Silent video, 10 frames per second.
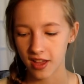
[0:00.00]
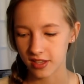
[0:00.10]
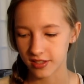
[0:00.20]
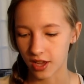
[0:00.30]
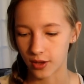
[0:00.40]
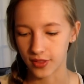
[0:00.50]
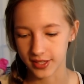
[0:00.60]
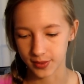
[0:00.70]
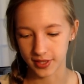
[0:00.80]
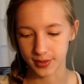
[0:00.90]
So
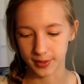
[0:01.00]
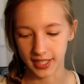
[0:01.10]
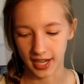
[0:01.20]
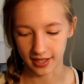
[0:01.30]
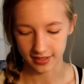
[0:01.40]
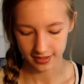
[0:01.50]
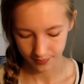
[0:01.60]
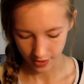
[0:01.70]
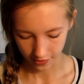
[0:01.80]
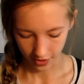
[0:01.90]
that's always really
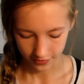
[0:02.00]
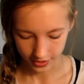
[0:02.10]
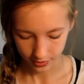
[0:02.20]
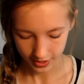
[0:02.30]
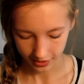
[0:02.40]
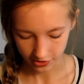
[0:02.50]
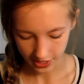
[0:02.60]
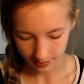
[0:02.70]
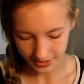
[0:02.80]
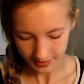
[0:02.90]
nice if you have to do
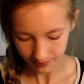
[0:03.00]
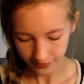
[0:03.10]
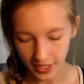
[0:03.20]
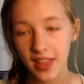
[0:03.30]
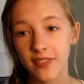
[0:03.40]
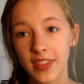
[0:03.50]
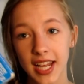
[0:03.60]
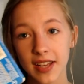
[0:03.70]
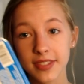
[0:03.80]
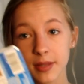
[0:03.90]
touch-ups. Then
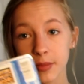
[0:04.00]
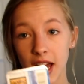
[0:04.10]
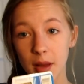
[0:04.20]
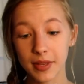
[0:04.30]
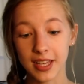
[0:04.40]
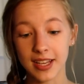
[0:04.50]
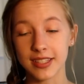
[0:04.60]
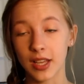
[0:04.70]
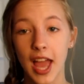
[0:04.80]
I have some gum because